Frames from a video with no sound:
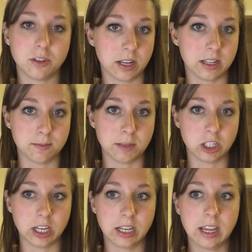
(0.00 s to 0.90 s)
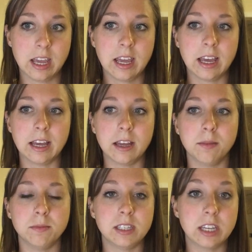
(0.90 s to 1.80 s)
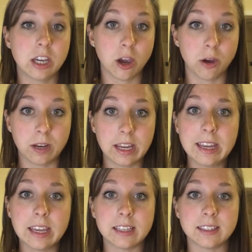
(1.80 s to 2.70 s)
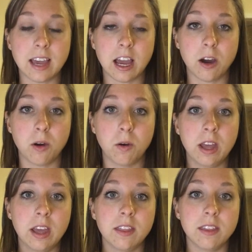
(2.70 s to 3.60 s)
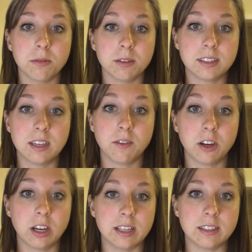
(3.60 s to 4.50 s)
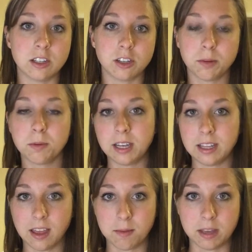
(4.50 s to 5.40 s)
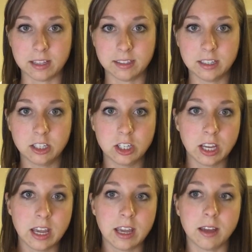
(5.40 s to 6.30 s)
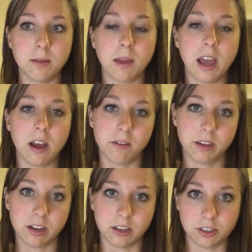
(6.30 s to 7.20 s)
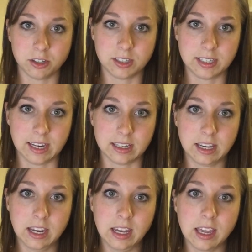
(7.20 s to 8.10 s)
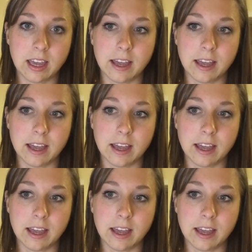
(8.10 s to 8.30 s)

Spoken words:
transmission. Decoding is how the receiver is interpreting that message, how they're understanding,